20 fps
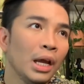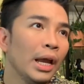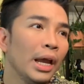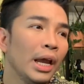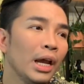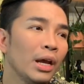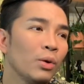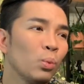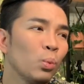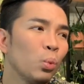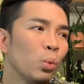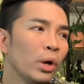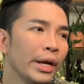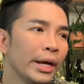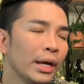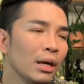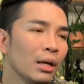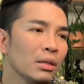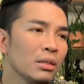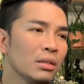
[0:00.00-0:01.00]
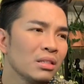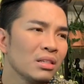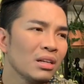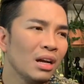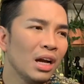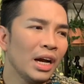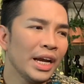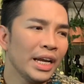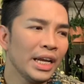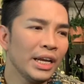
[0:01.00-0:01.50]
And what else?
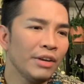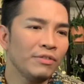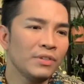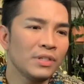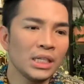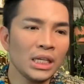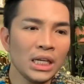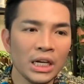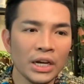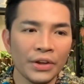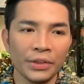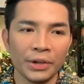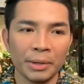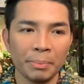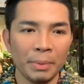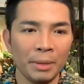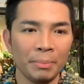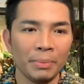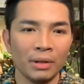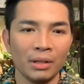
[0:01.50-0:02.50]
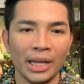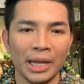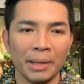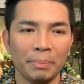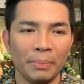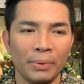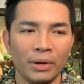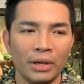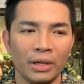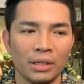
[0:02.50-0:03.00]
I've seen other people like
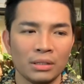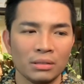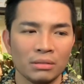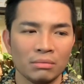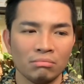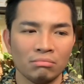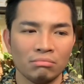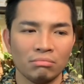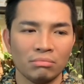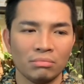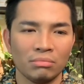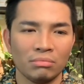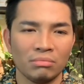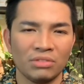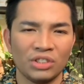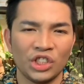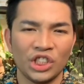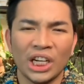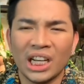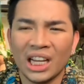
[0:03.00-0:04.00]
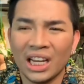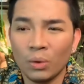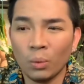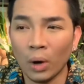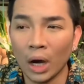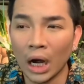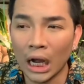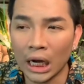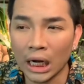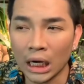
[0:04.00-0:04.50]
put chicken
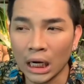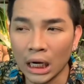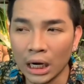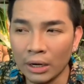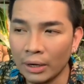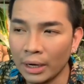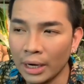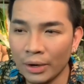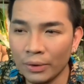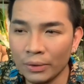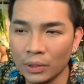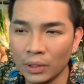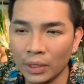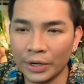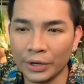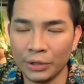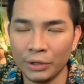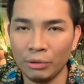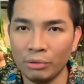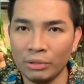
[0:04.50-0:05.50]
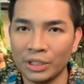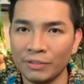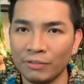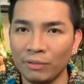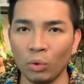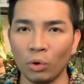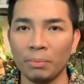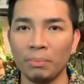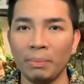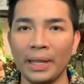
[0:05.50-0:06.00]
wire around their huge
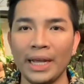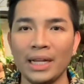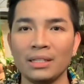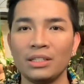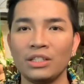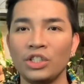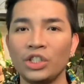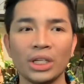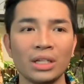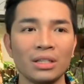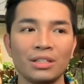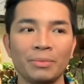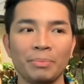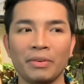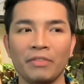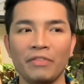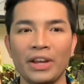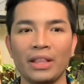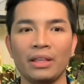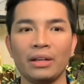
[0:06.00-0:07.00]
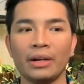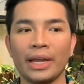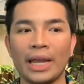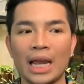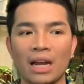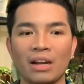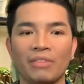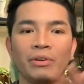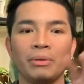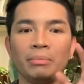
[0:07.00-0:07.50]
floor plants just to prevent their
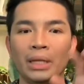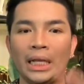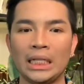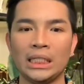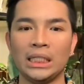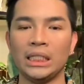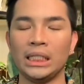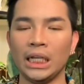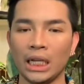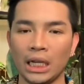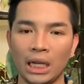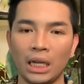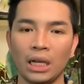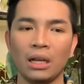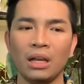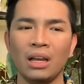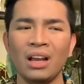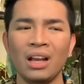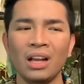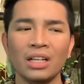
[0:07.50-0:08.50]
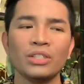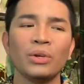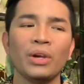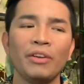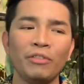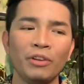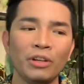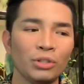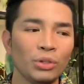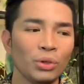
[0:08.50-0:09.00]
cat from like digging. So
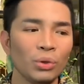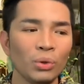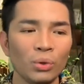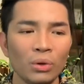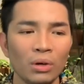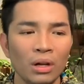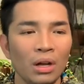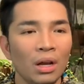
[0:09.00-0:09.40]
if you do,